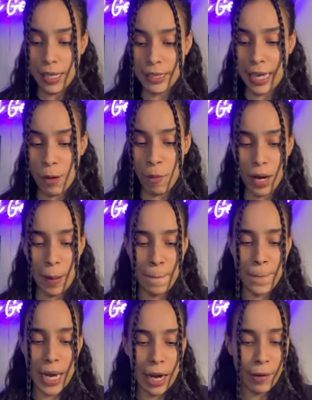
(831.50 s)
They want to
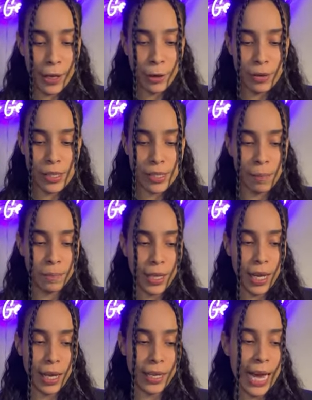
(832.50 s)
marry you or
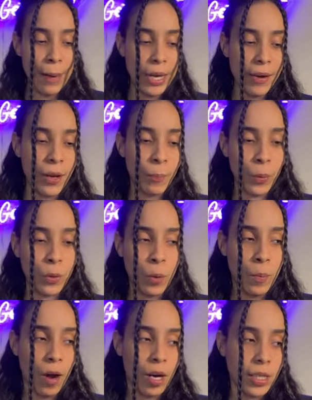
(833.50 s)
something. Yeah, I'm hearing Bruno
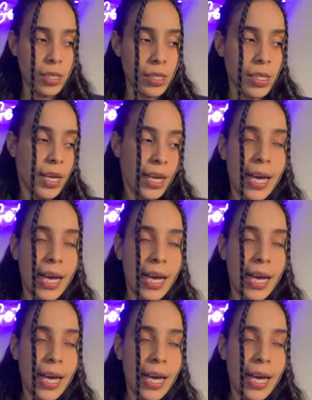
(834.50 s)
Mars.